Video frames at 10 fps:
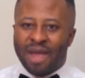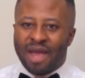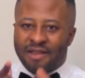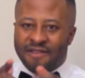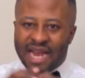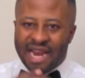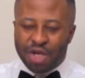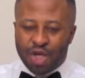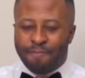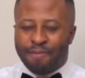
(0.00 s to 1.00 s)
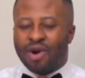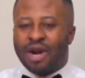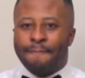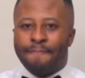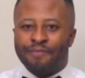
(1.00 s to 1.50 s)
in this television
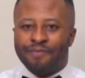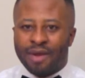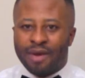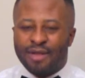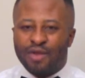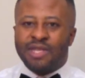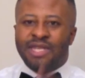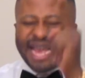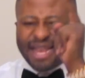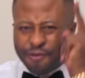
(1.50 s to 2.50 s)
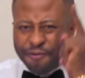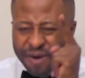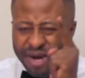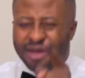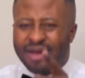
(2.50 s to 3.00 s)
program to set you
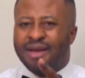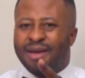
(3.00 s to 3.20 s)
free